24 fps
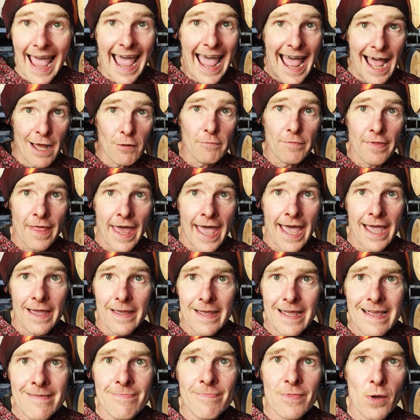out there
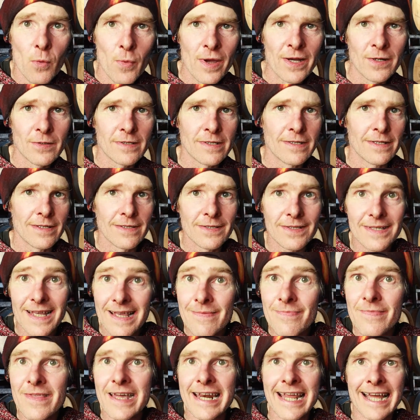in the wilderness,
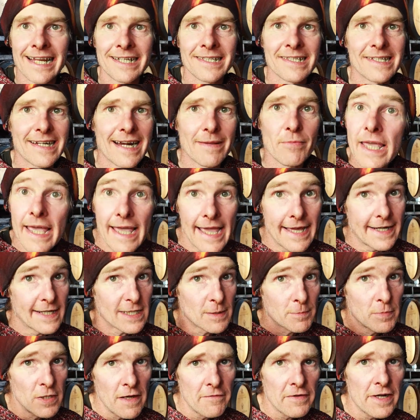in the landscape. It
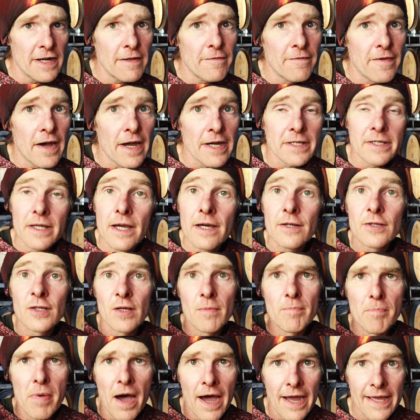is perfectly fine to
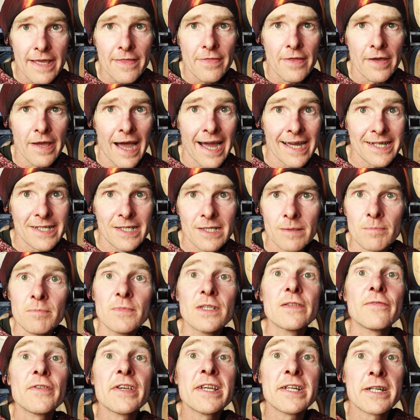buy the
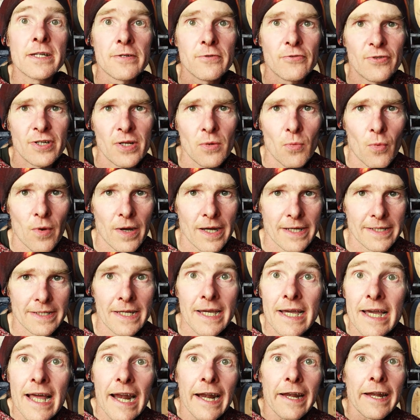items for your country wine,
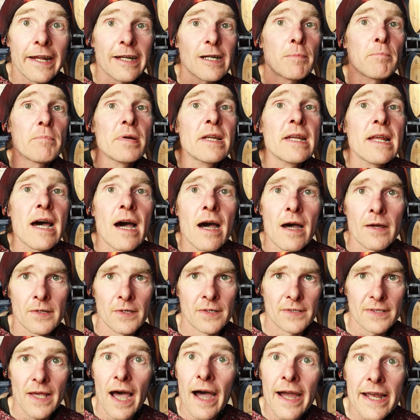like
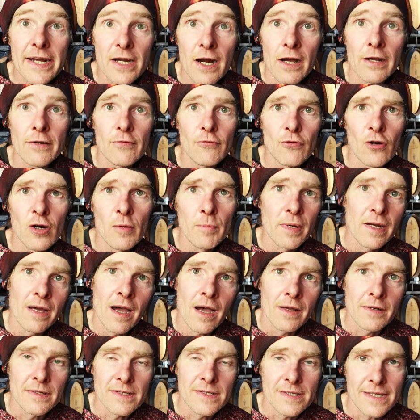bananas. I can't grow
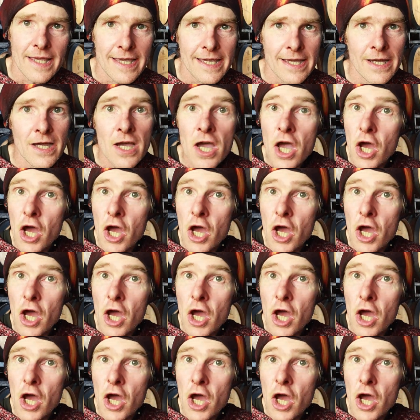bananas here,